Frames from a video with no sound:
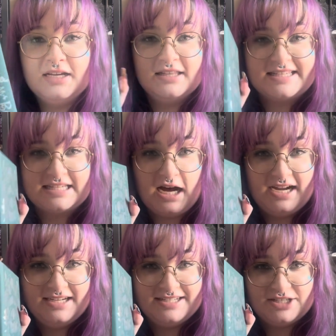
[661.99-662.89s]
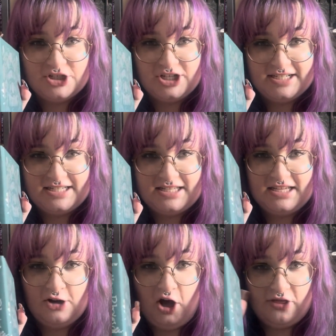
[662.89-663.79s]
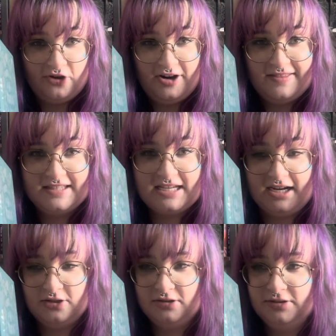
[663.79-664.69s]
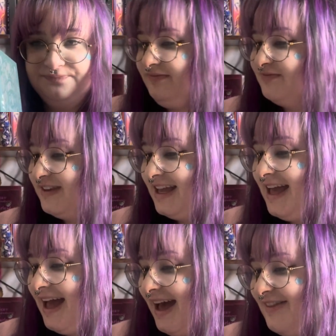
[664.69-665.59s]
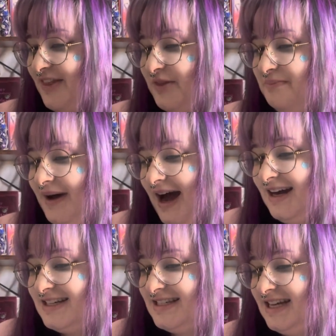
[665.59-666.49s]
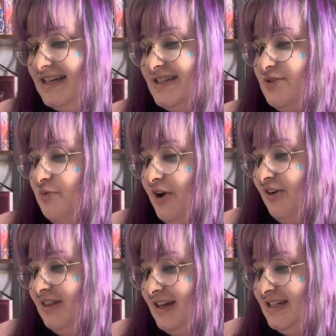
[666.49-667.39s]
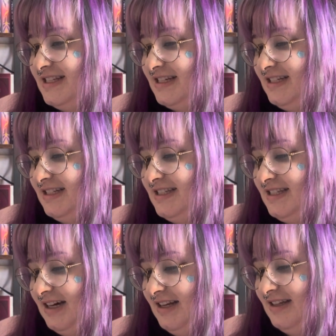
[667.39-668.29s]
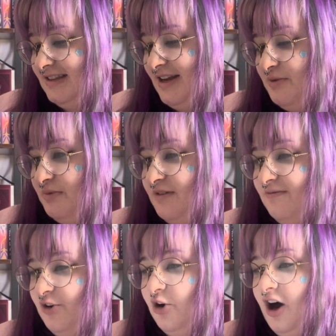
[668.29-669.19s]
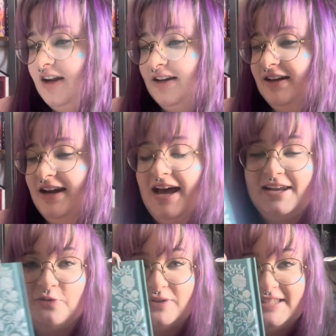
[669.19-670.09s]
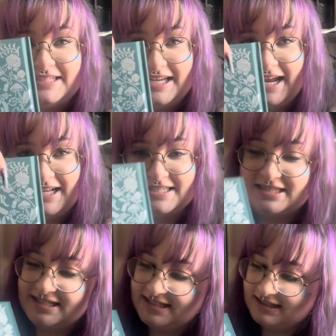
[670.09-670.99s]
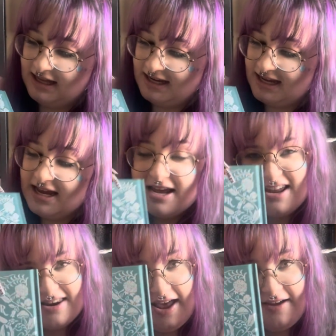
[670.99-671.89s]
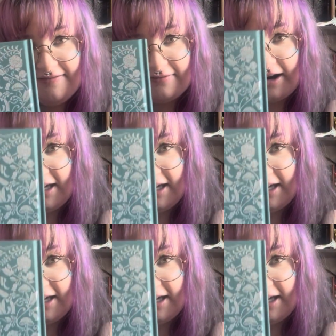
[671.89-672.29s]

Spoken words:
The side is just the author and the title. And then the back says, "When our legacy is done, let it be forgotten." And it once again has this like knife right